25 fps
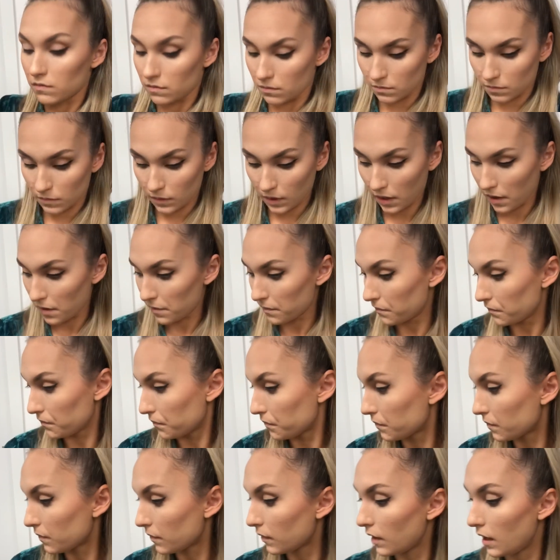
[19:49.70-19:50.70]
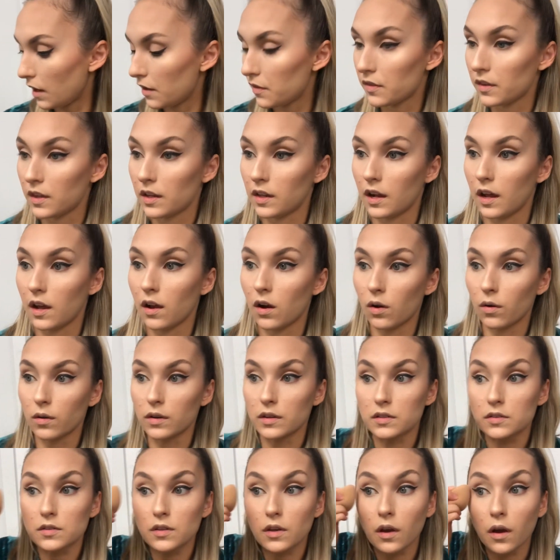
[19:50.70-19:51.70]
Okay, and then I
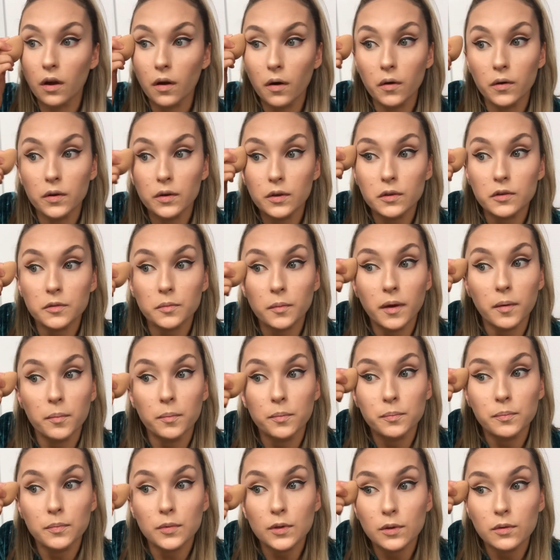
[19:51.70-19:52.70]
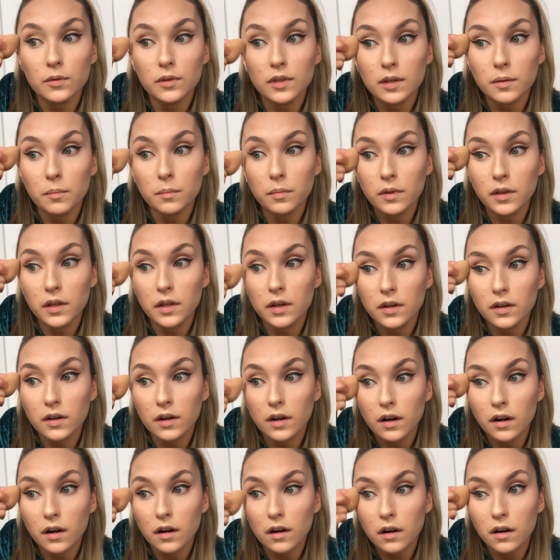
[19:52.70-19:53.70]
always go use my beauty
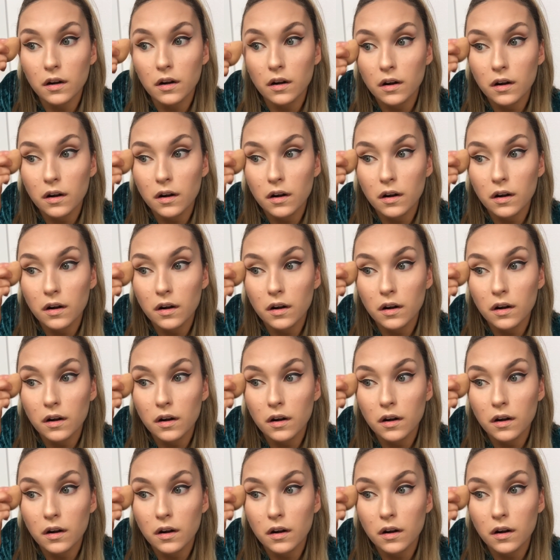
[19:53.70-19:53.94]
blender